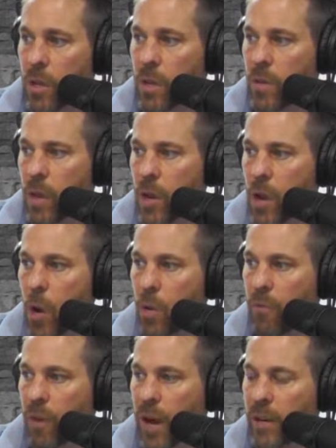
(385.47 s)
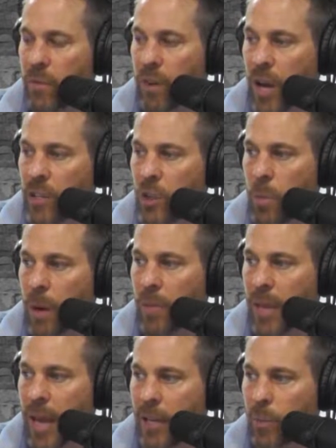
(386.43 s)
that notifies you about
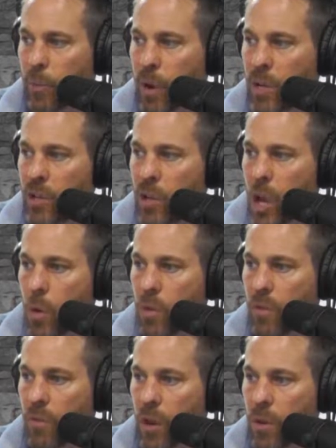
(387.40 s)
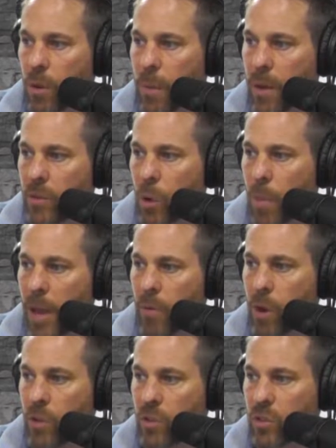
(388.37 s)
the expiration notice of your domain
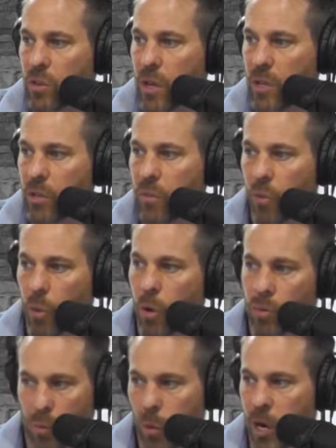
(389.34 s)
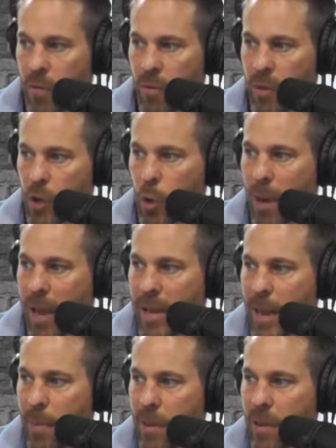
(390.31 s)
registration for whatever the domain
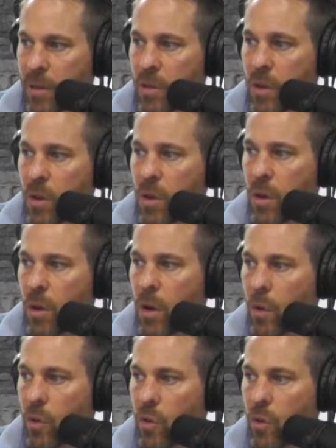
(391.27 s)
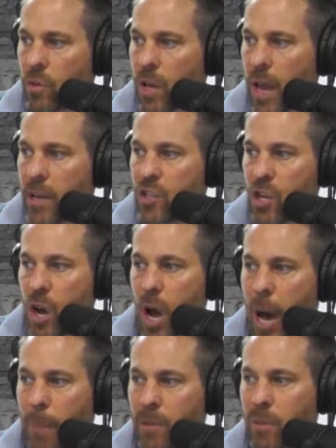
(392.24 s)
name is, search engine
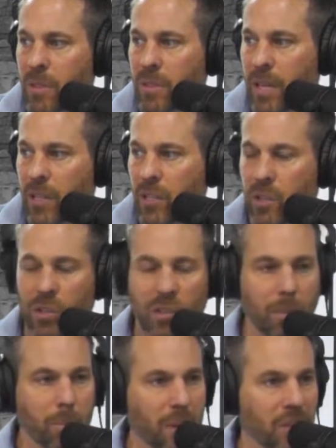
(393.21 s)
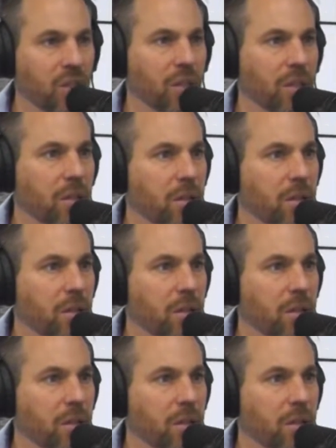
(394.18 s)
optimization submission.